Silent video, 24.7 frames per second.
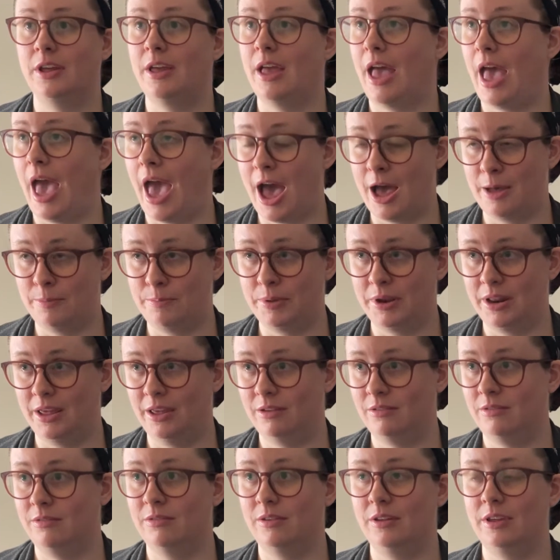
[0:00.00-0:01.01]

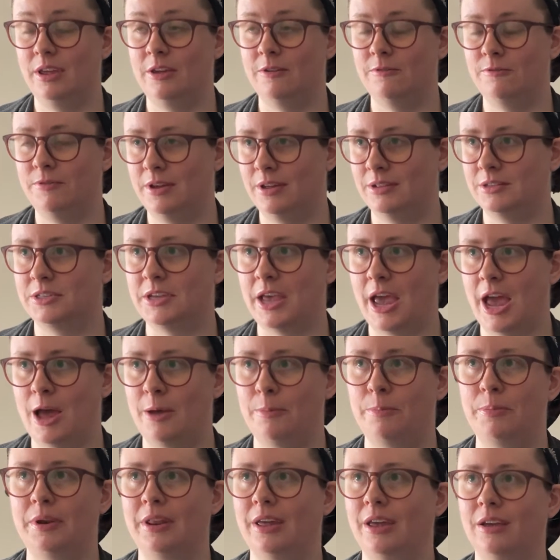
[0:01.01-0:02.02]
happening, events
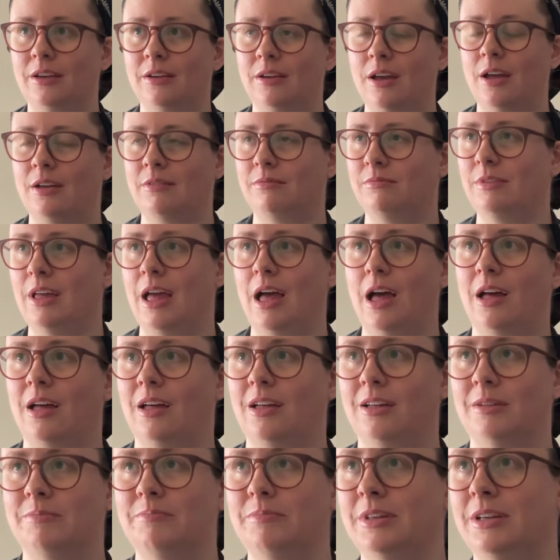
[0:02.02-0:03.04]
happening,
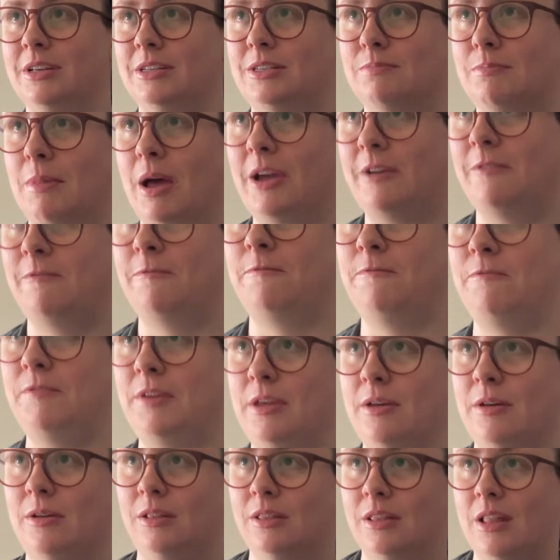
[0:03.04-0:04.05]
um, this might
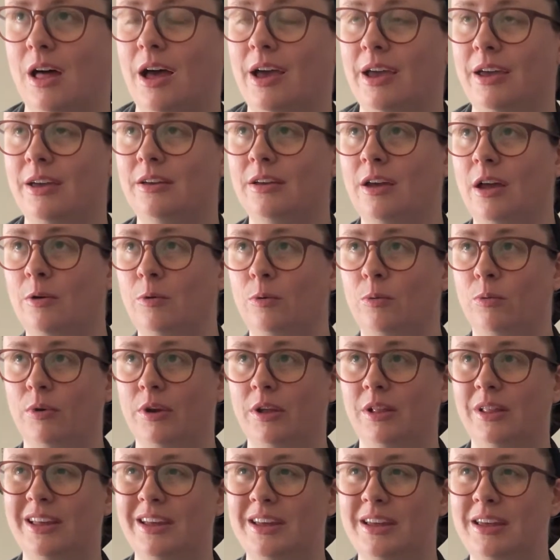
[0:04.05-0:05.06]
feel like a
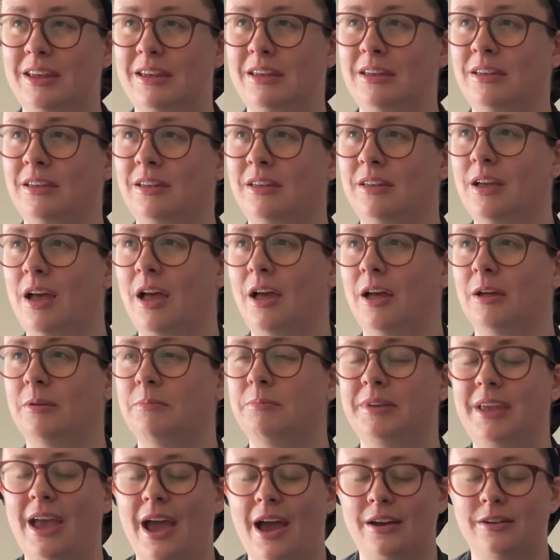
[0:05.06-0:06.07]
really um,
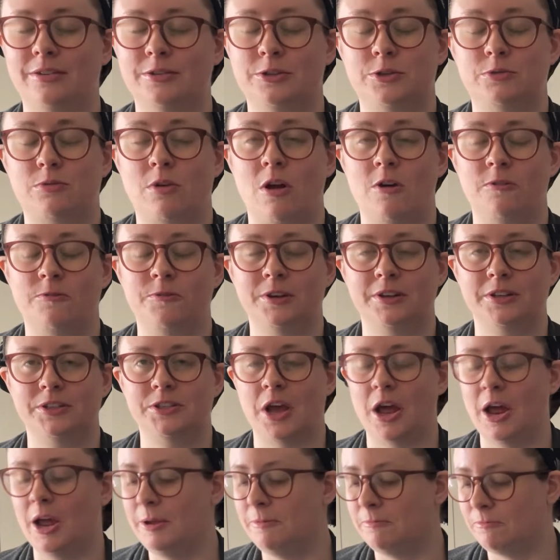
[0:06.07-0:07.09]
catastrophic
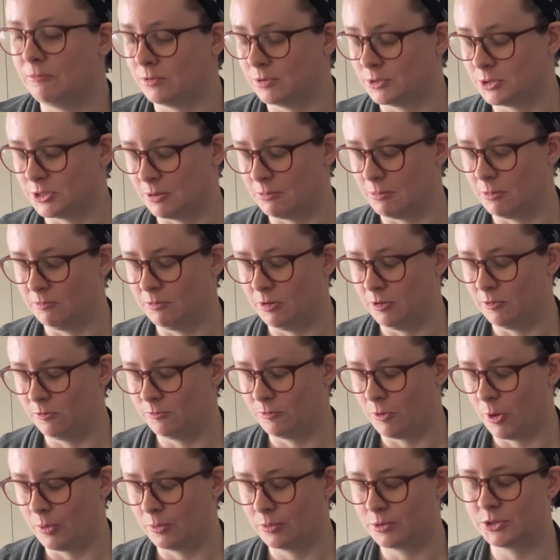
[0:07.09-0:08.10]
time for some of you
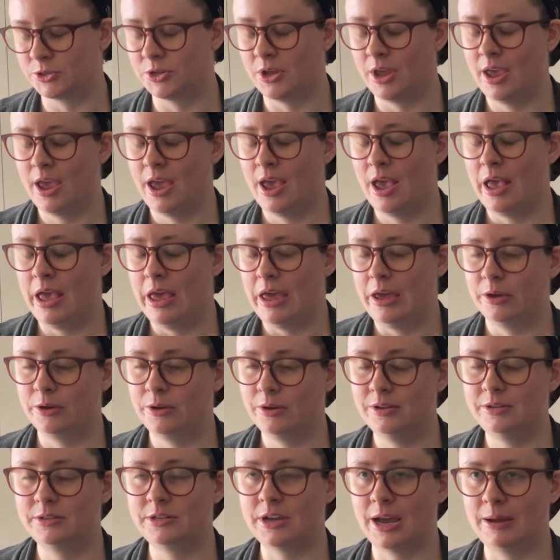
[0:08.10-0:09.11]
folks.
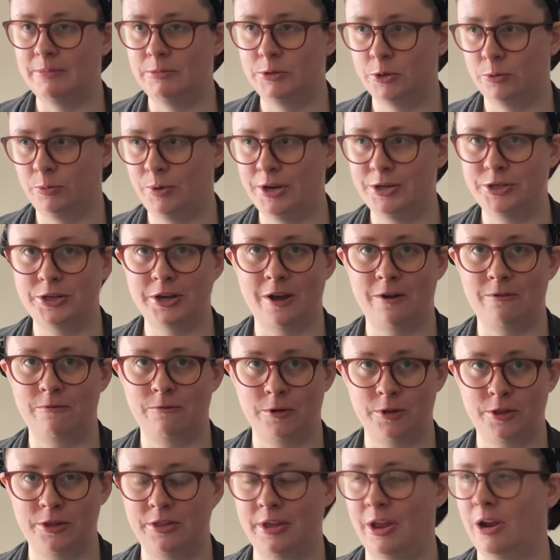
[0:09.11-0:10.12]
Good time to reach out
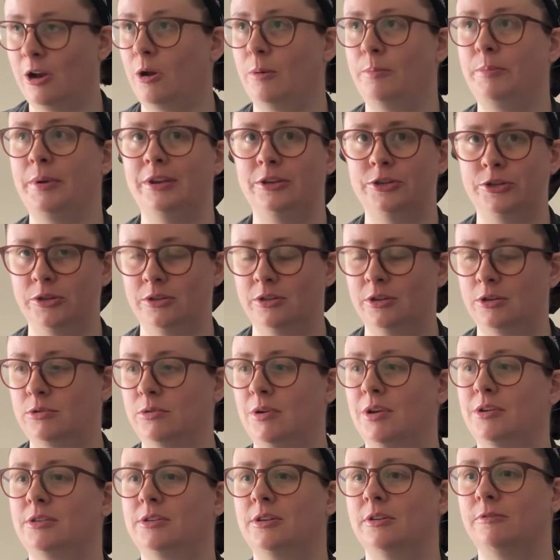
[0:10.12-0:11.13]
for therapy to the
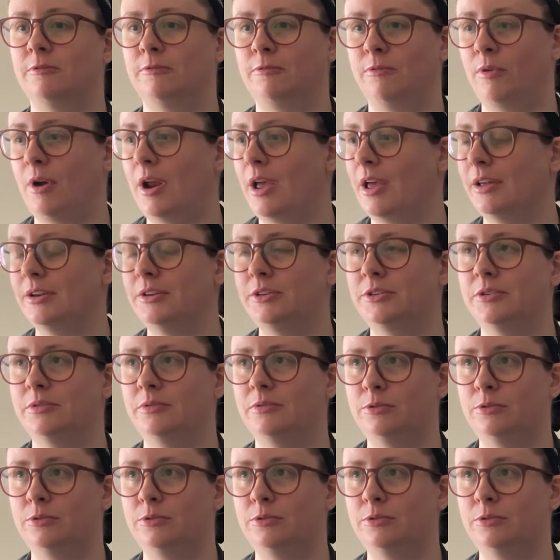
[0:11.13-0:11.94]
trusted friend